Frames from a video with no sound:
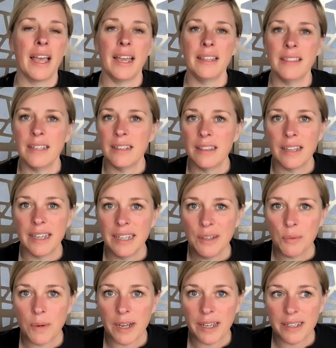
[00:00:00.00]
And then
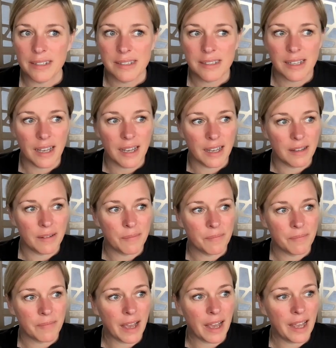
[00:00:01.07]
likewise, I
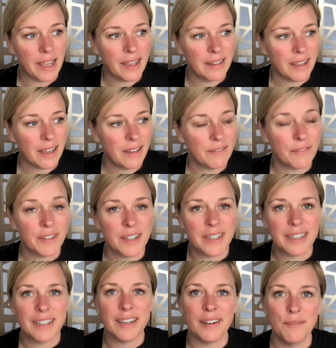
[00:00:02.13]
had gotten
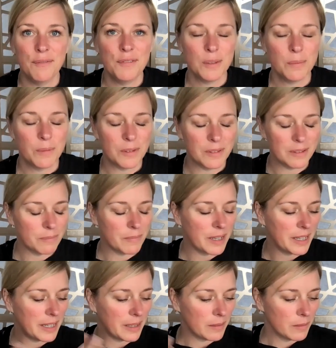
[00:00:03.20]
very comfortable in
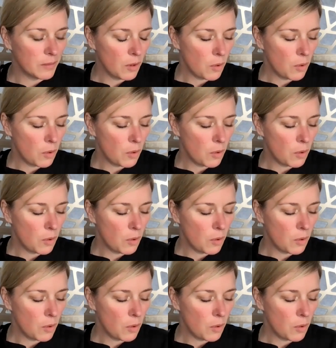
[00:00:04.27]
my